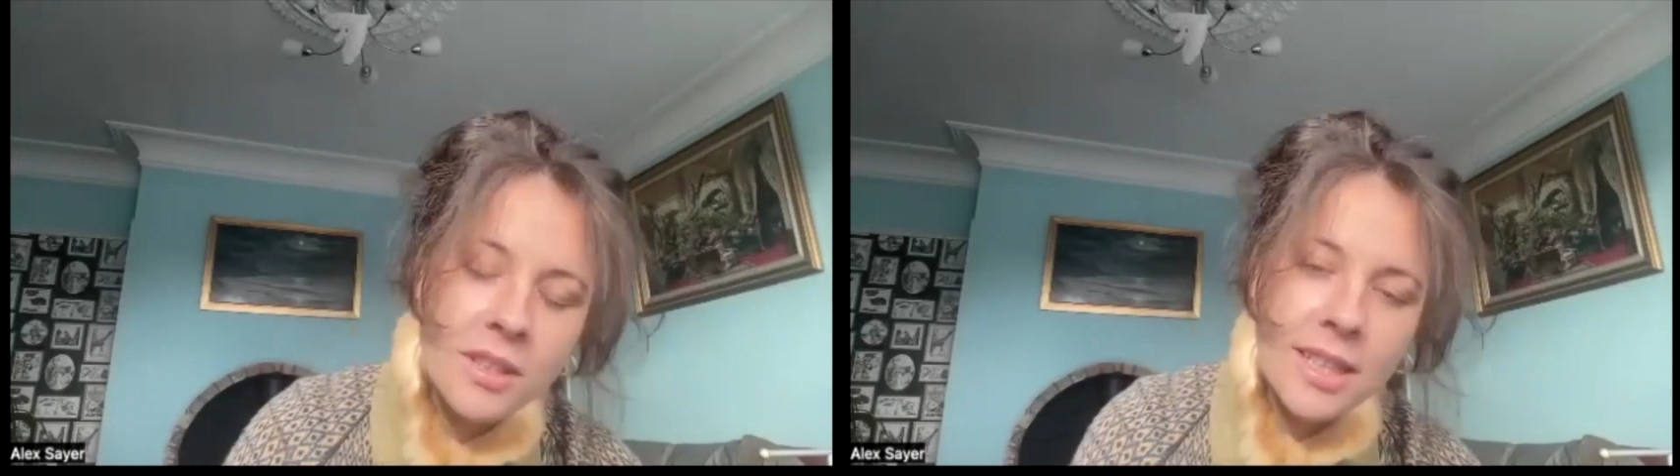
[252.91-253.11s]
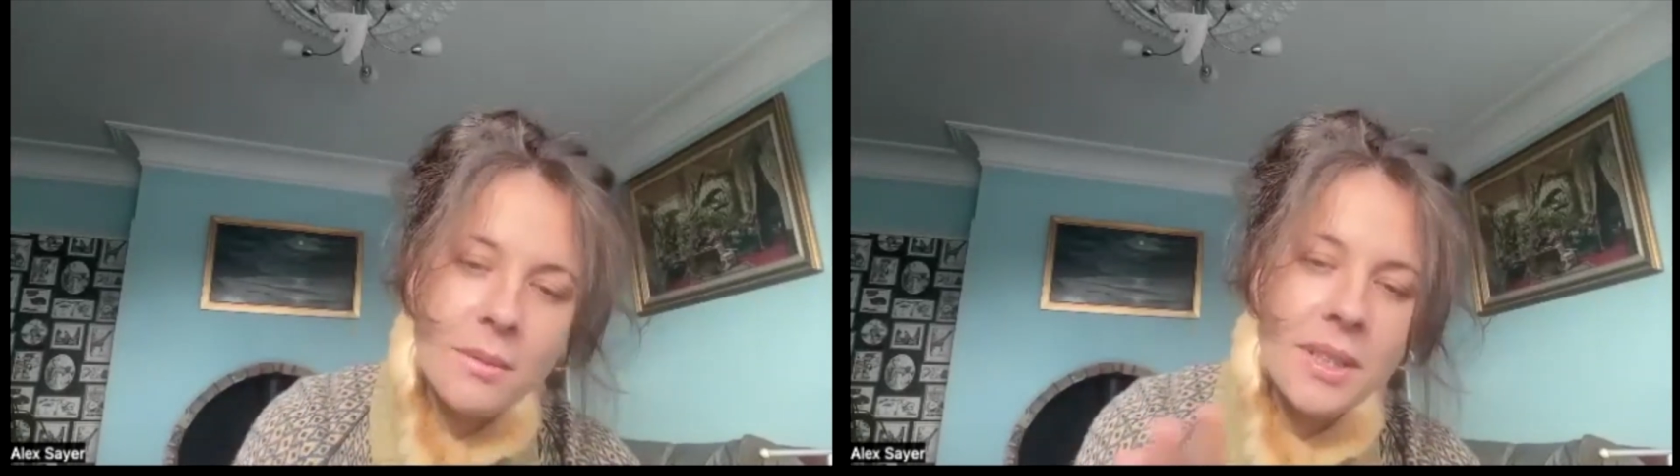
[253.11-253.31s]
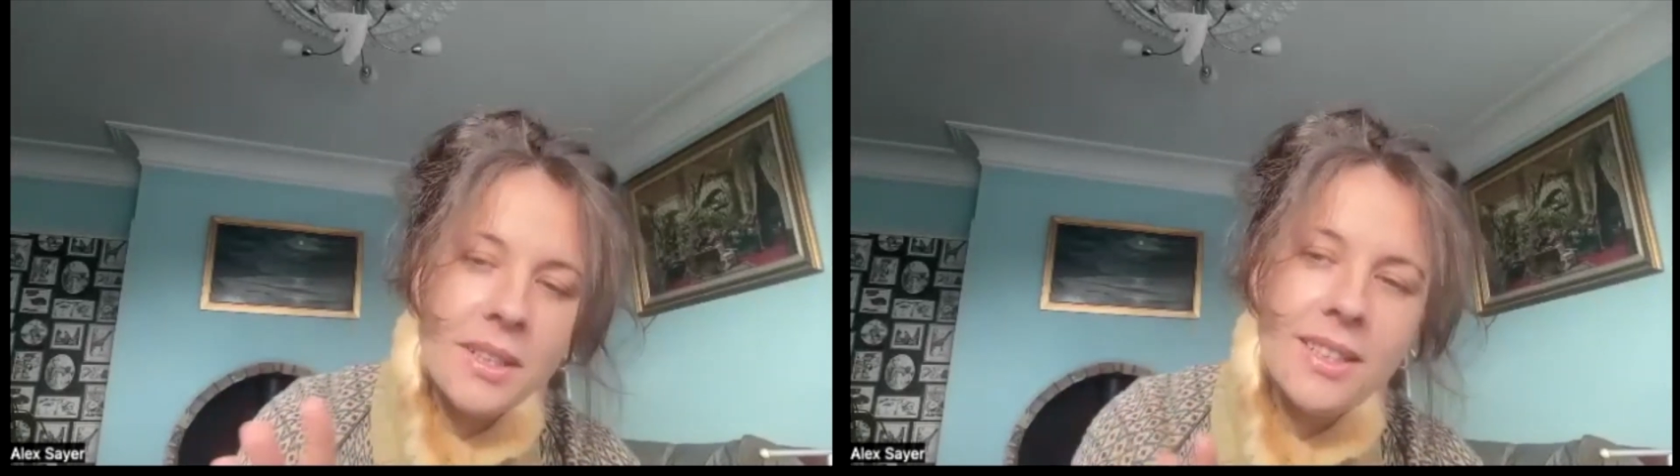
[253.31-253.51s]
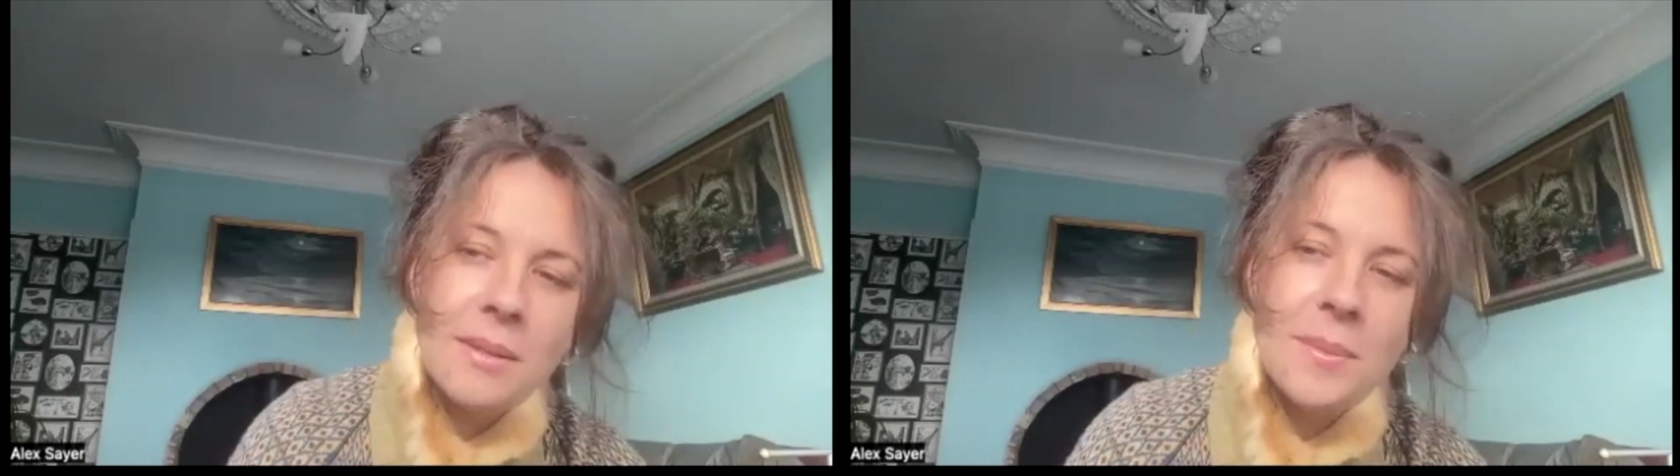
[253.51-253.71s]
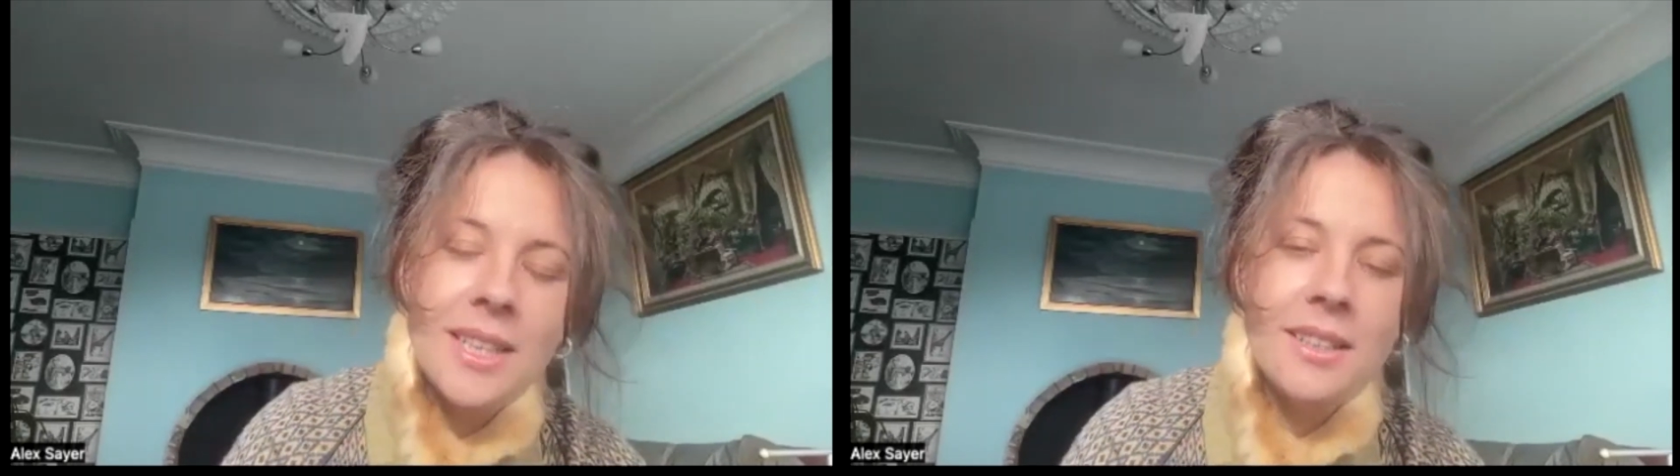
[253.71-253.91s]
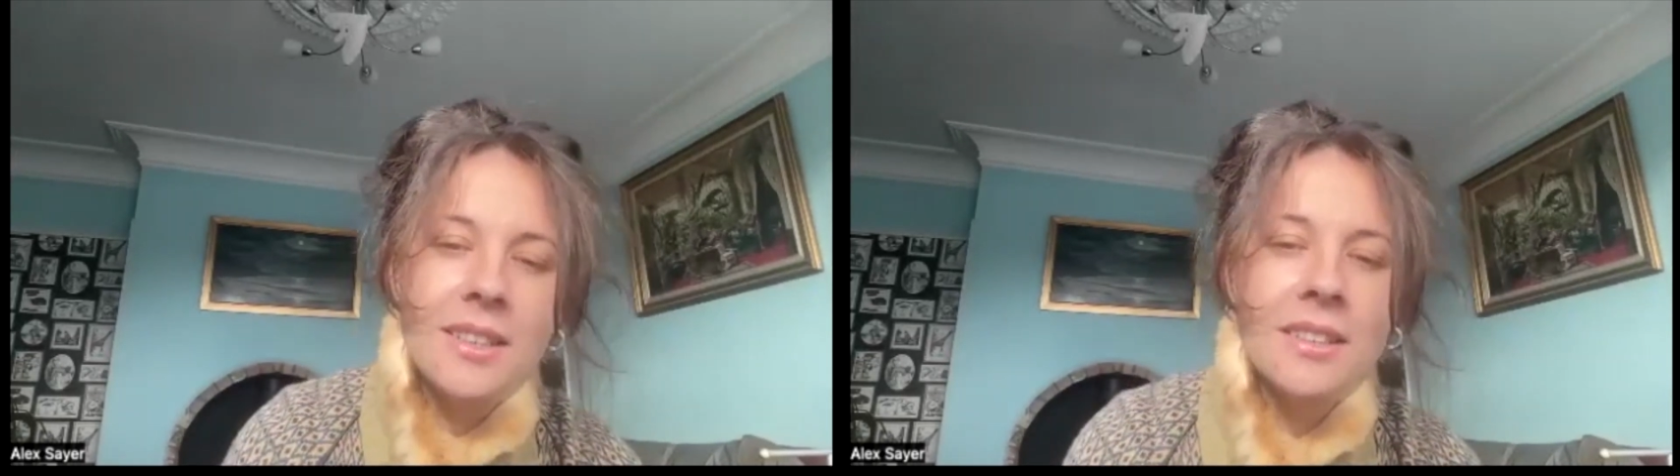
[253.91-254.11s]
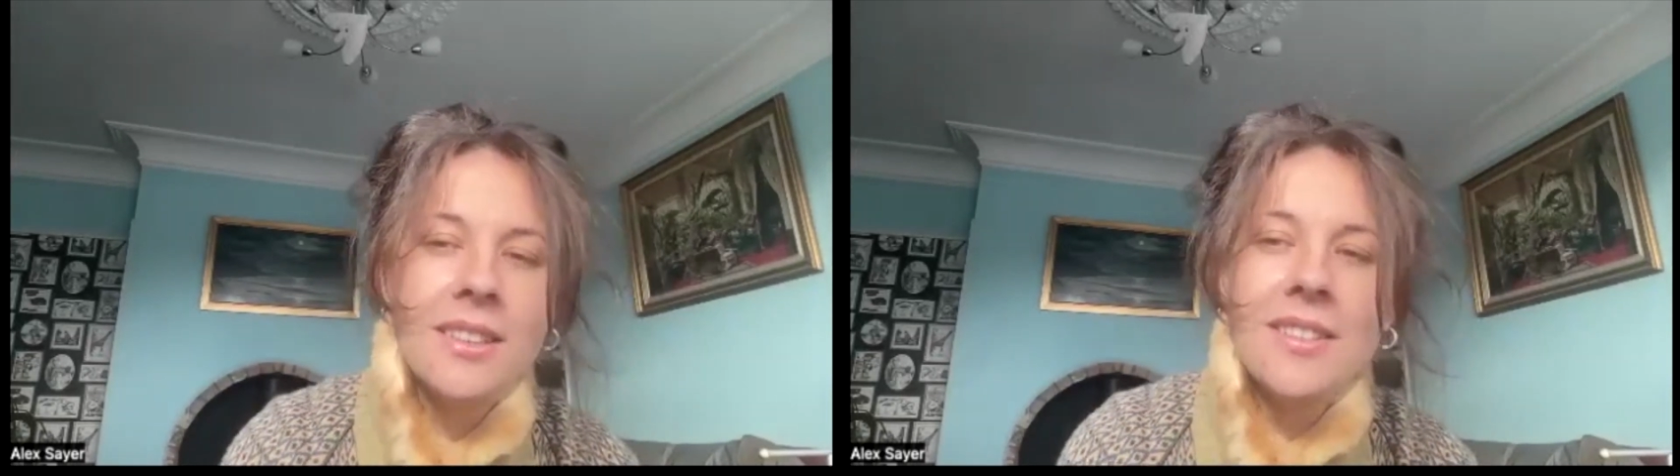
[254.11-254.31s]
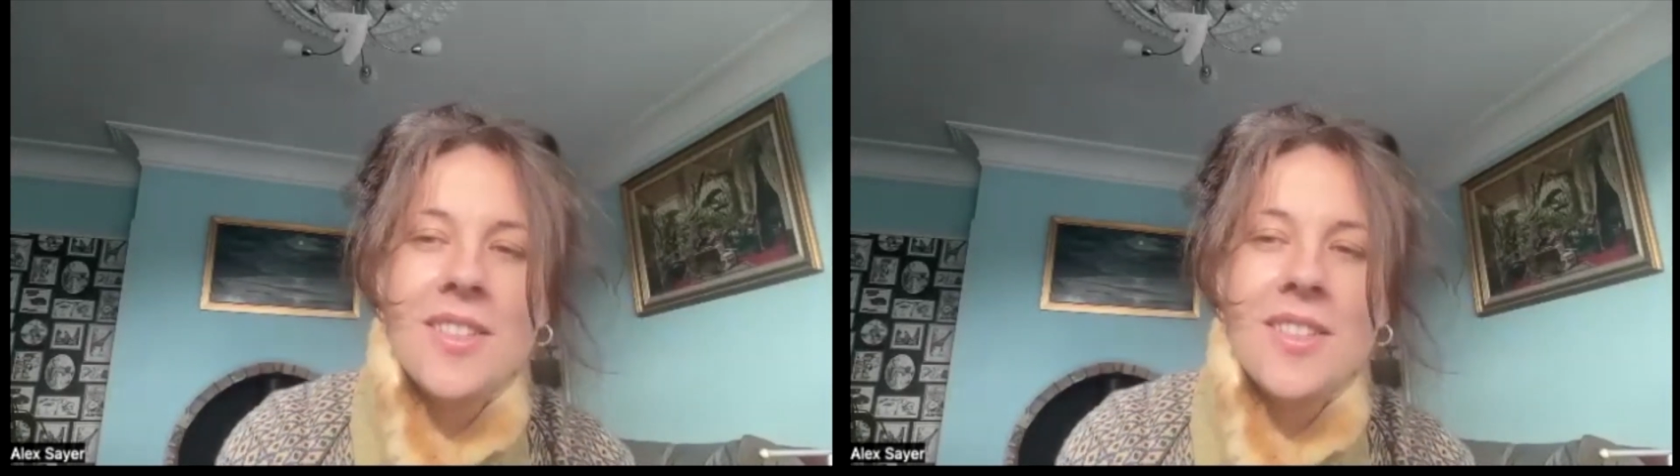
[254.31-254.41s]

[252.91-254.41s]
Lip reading: Tell me your gun